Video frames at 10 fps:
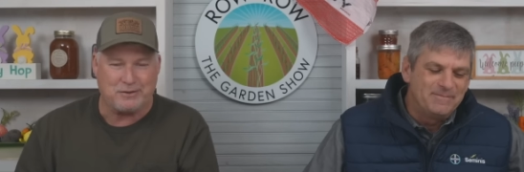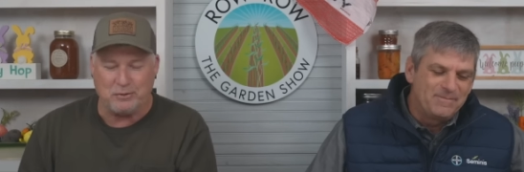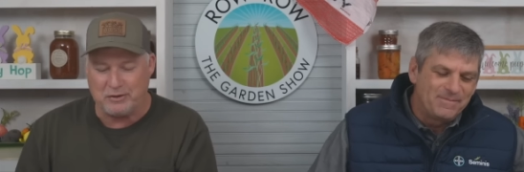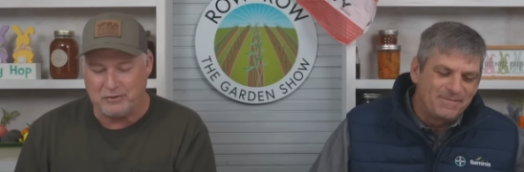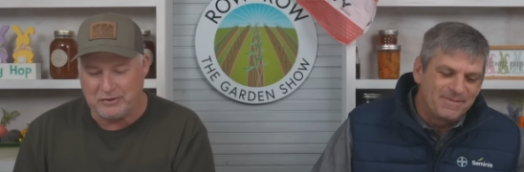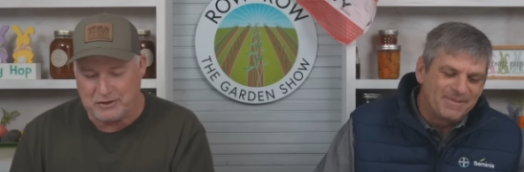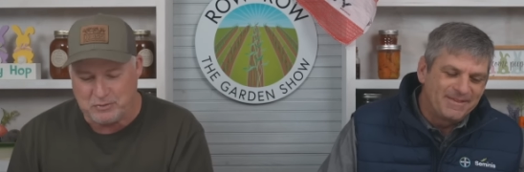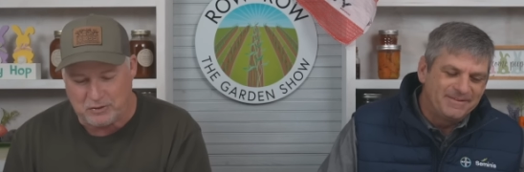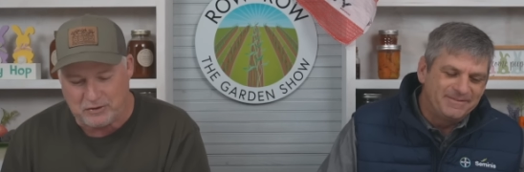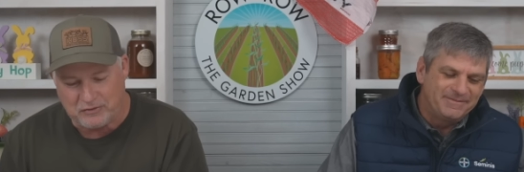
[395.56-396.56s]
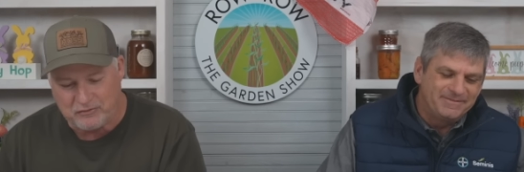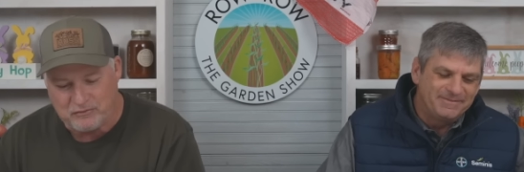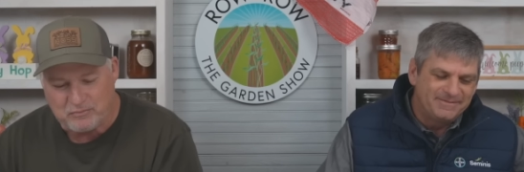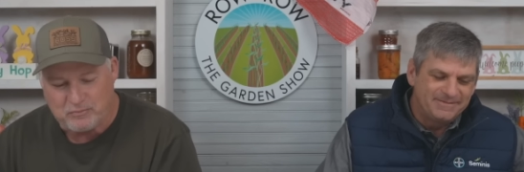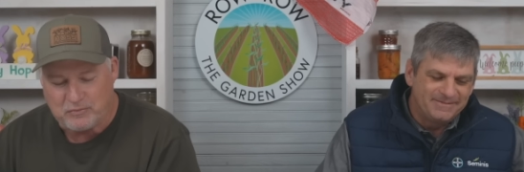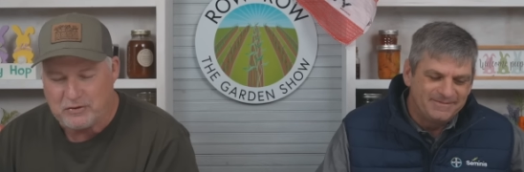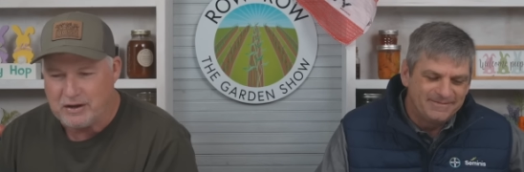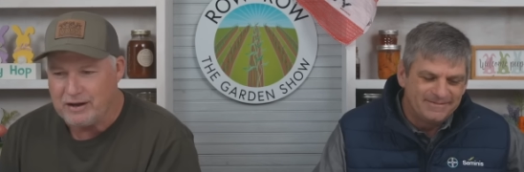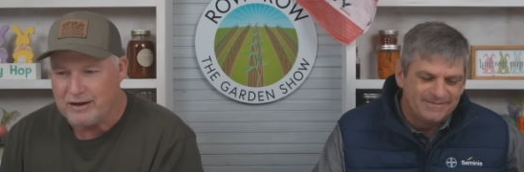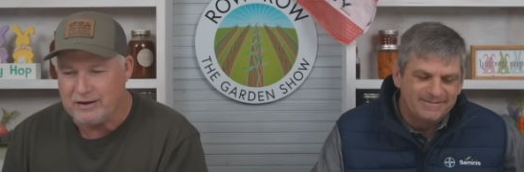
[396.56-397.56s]
Speaker 1: it's one of the, it's one of
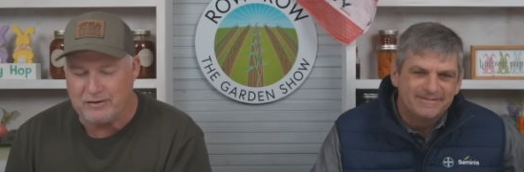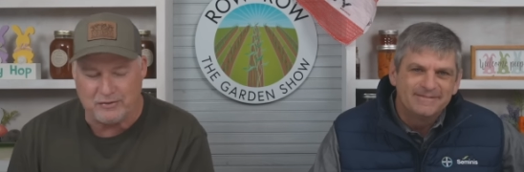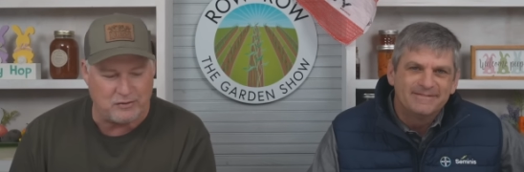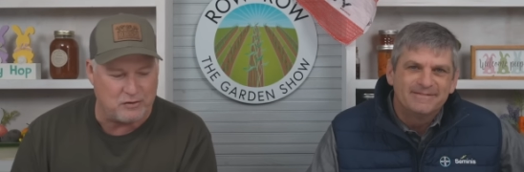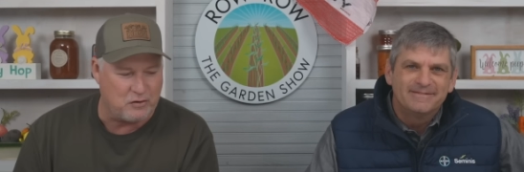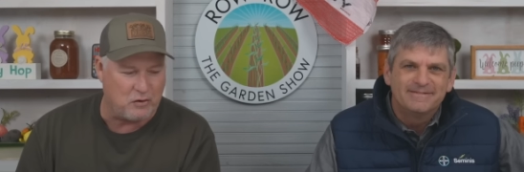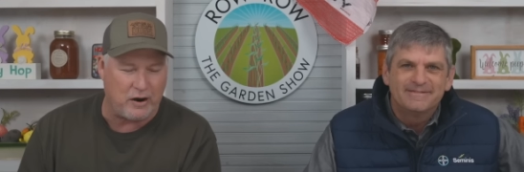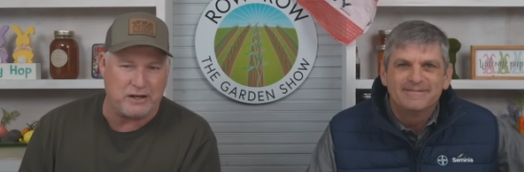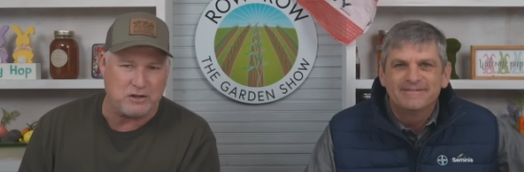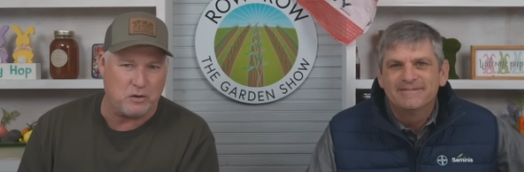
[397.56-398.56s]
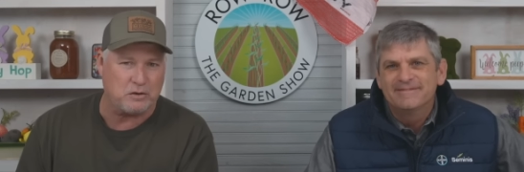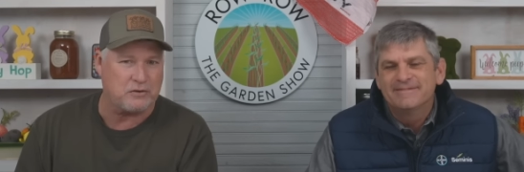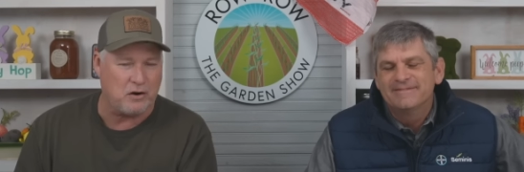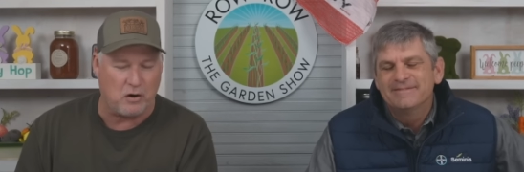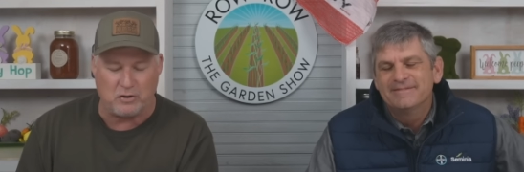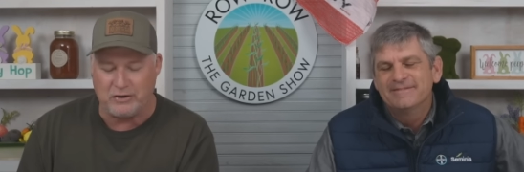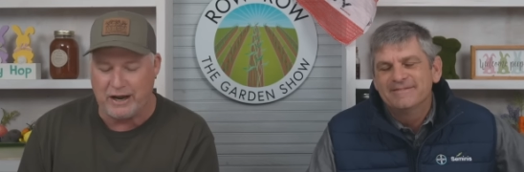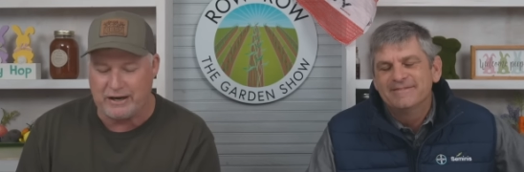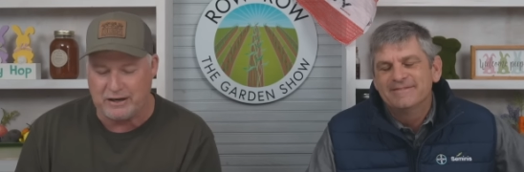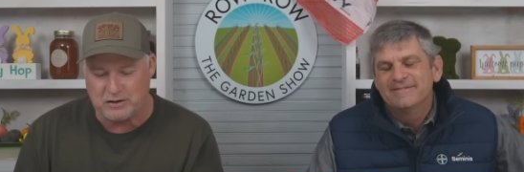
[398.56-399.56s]
the uh, great joys of gardening
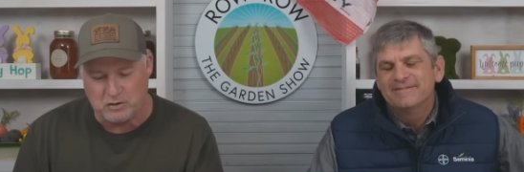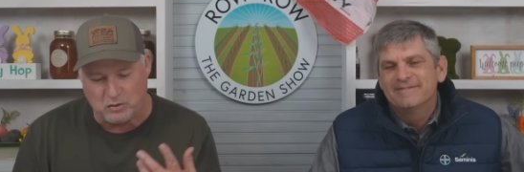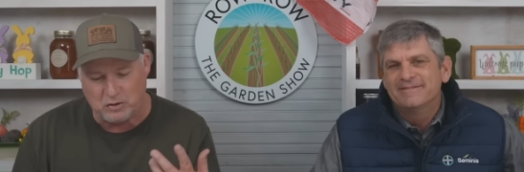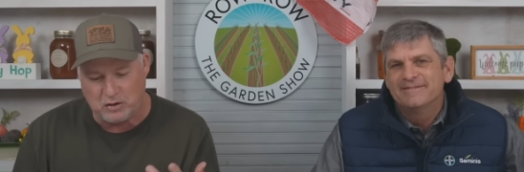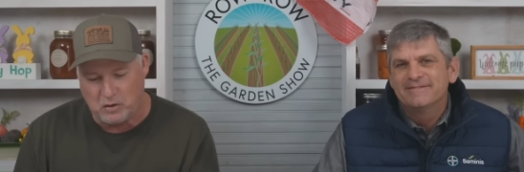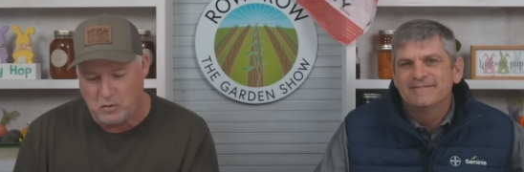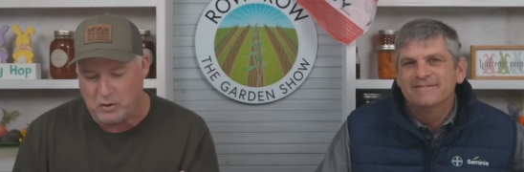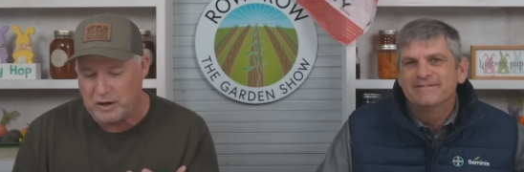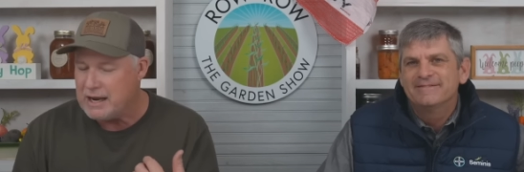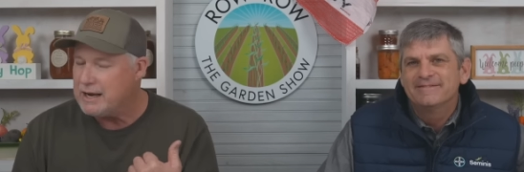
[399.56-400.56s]
I get to growing corn.